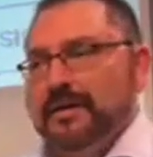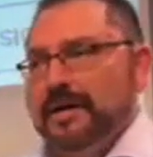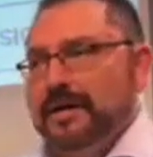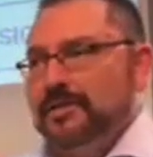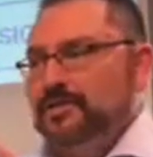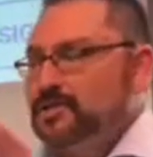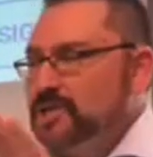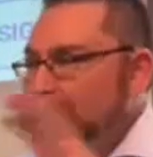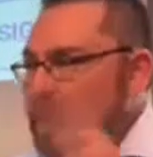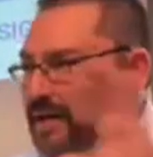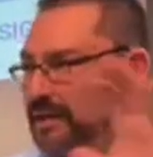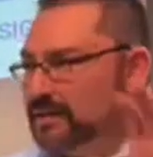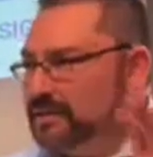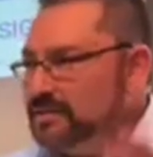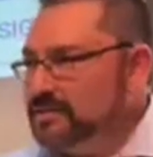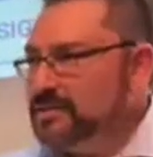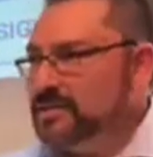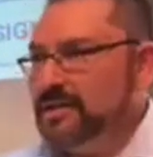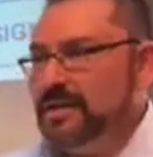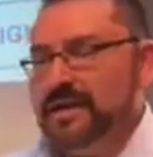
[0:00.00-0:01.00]
Uh,
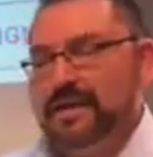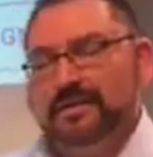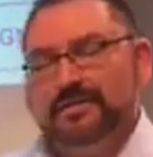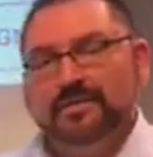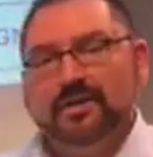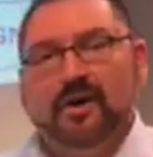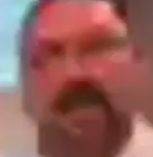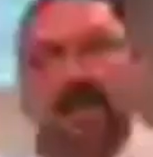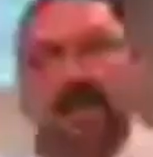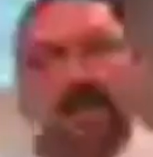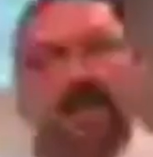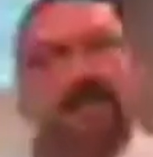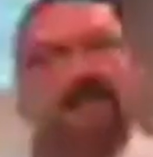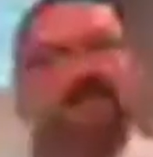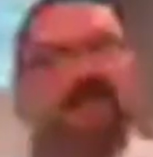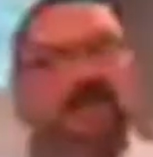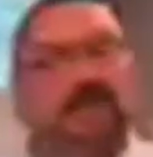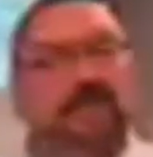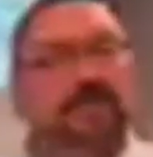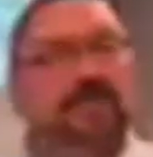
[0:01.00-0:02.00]
challenge as hard
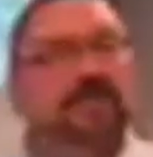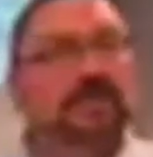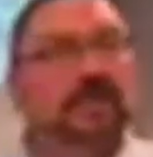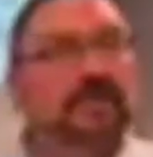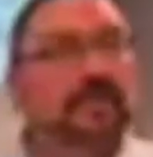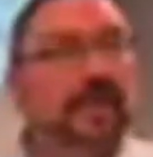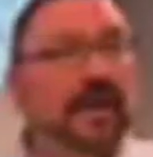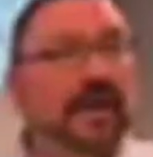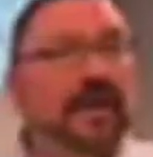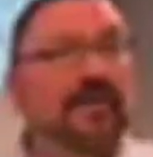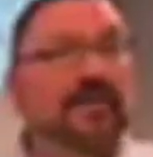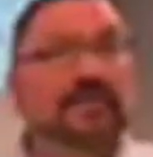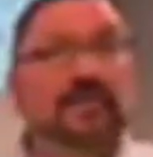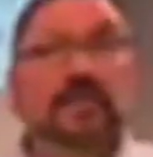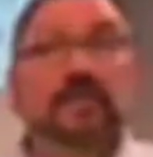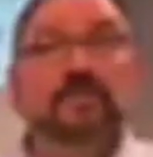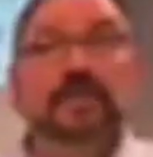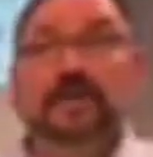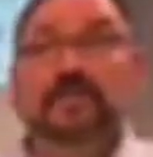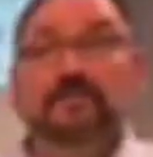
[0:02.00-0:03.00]
as others have had.
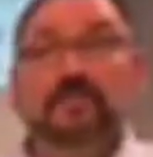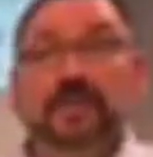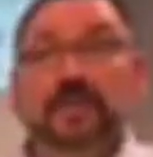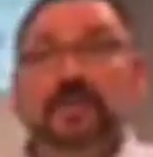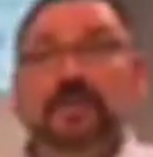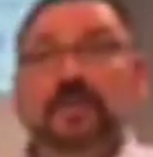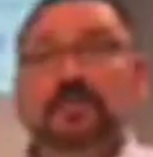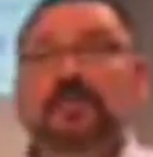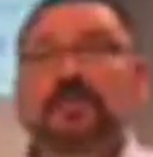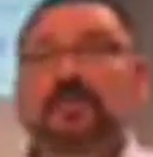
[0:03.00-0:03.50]
Some have been